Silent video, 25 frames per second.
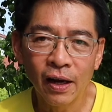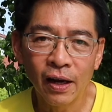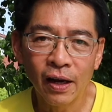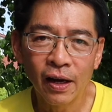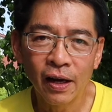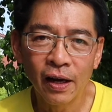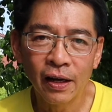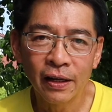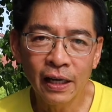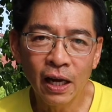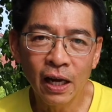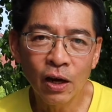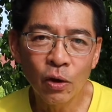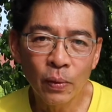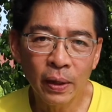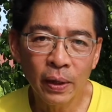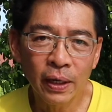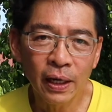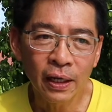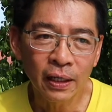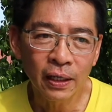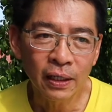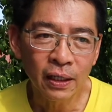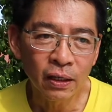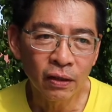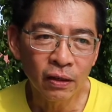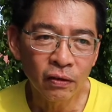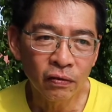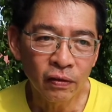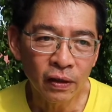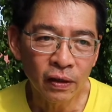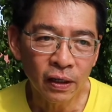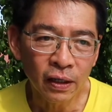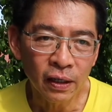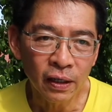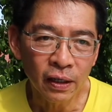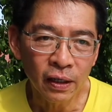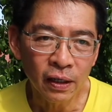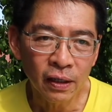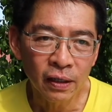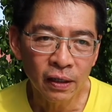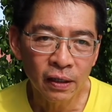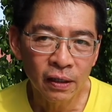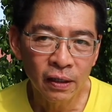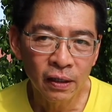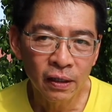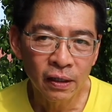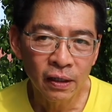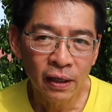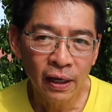now when I give a
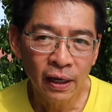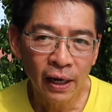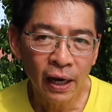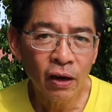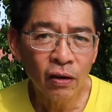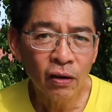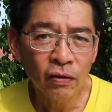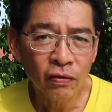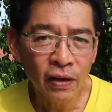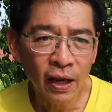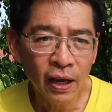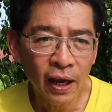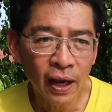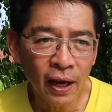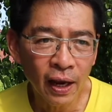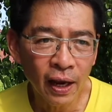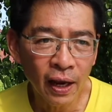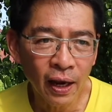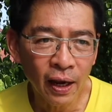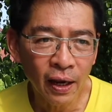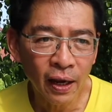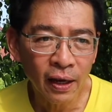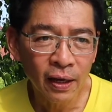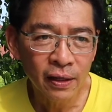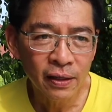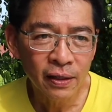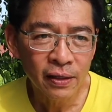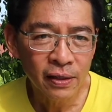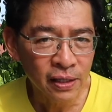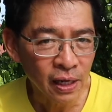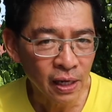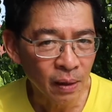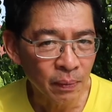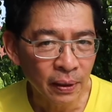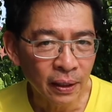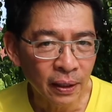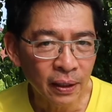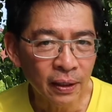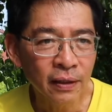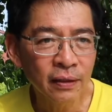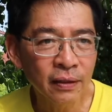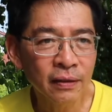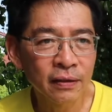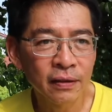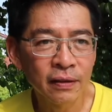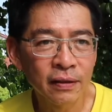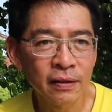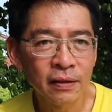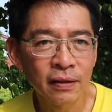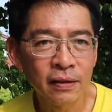healthcare seminar,
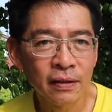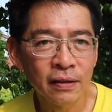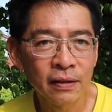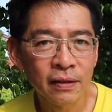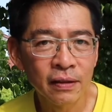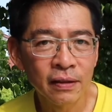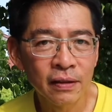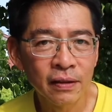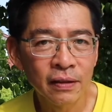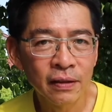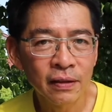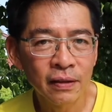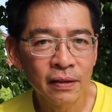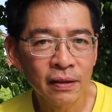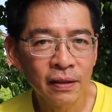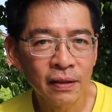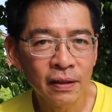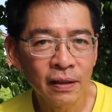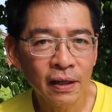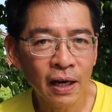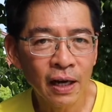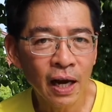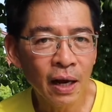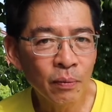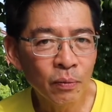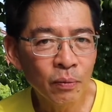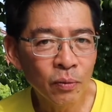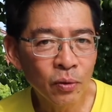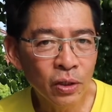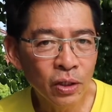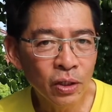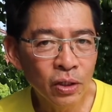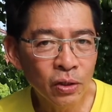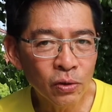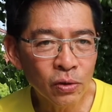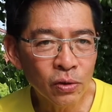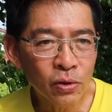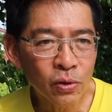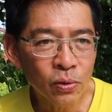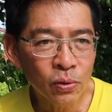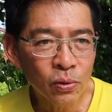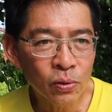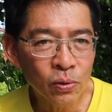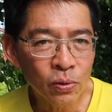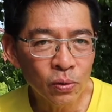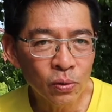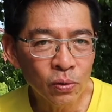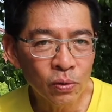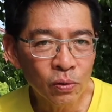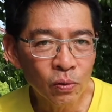I'm reduced
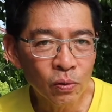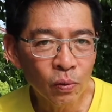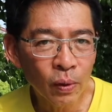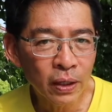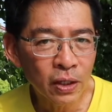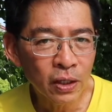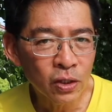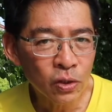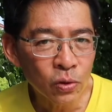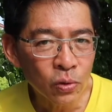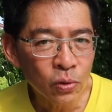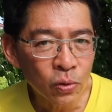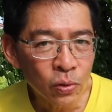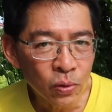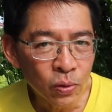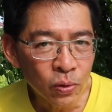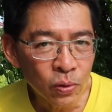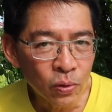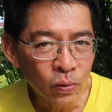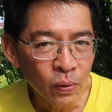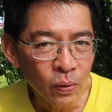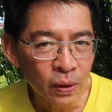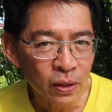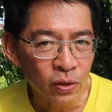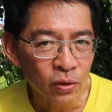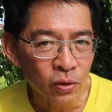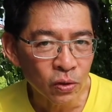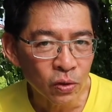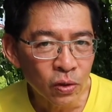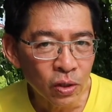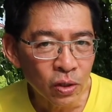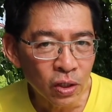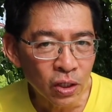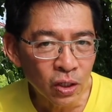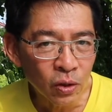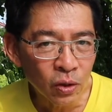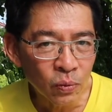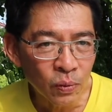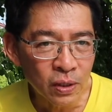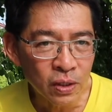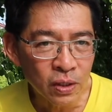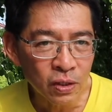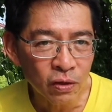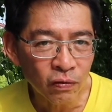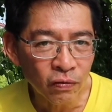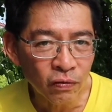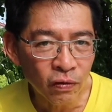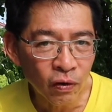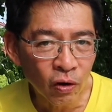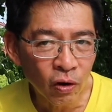to 1:2, 1:3,
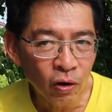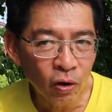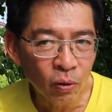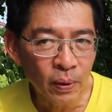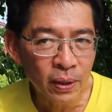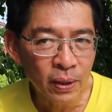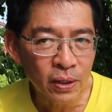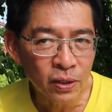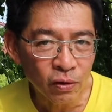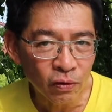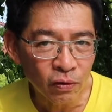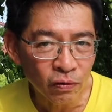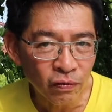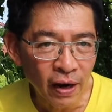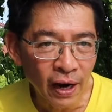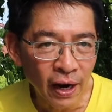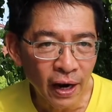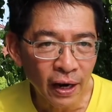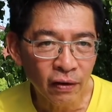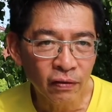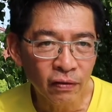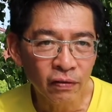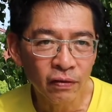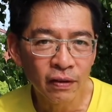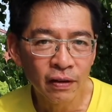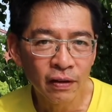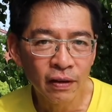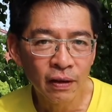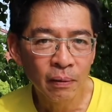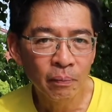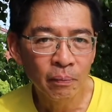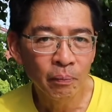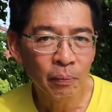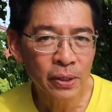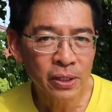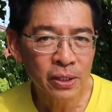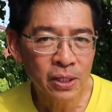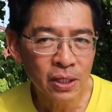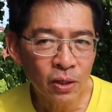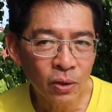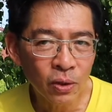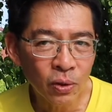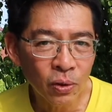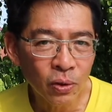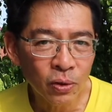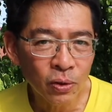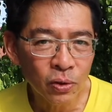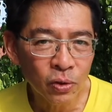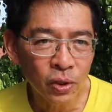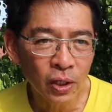1:4, 1:5, personal
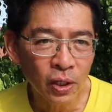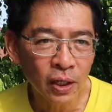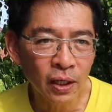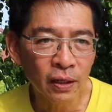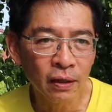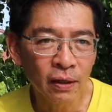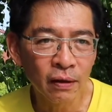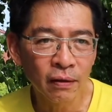coaching,